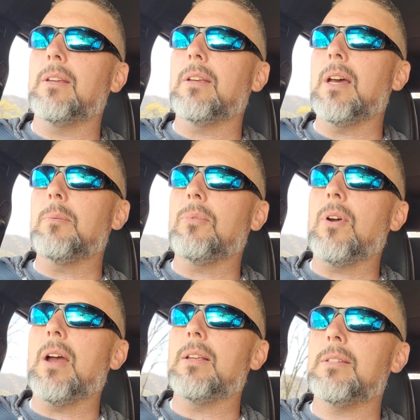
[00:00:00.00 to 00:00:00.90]
got a
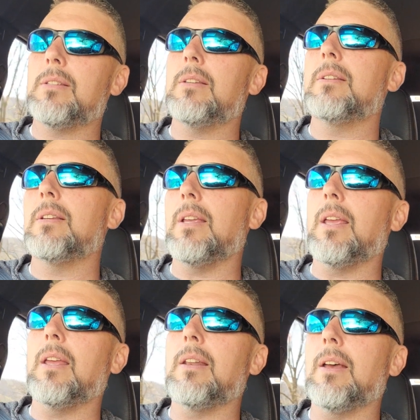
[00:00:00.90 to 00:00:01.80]
price
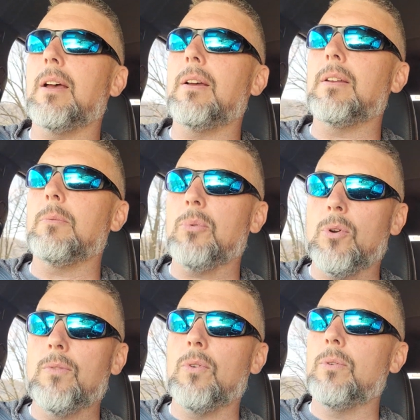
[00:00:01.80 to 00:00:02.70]
and an
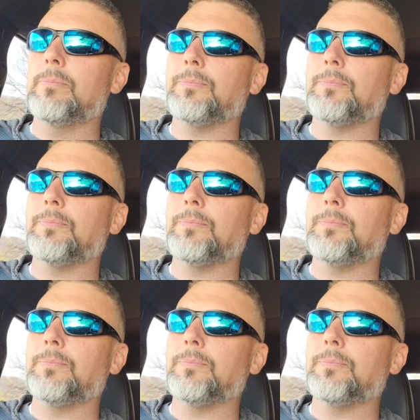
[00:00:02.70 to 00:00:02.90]
approval.